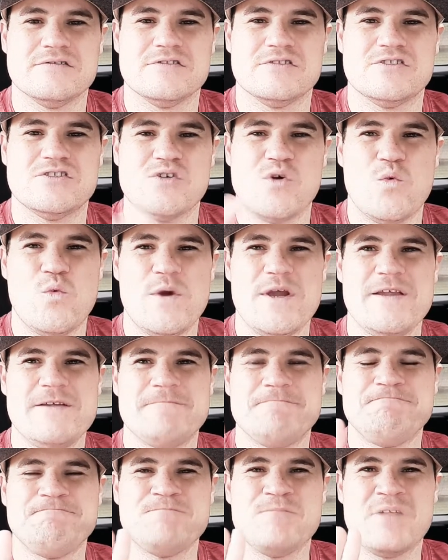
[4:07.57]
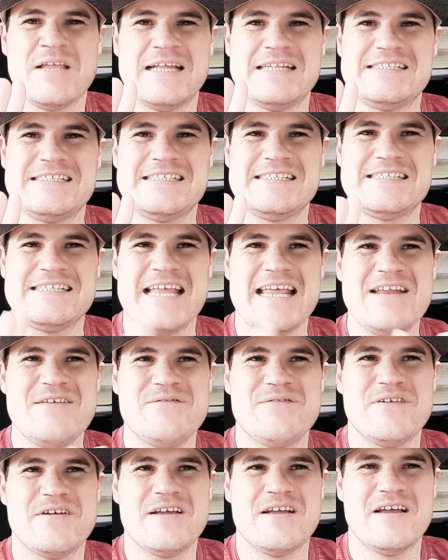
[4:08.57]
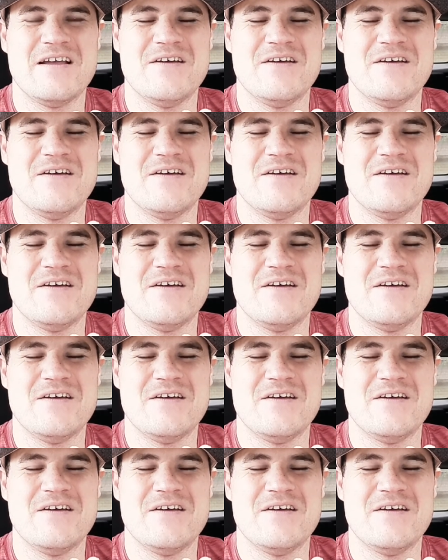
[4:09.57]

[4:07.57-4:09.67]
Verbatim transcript: So we, instead of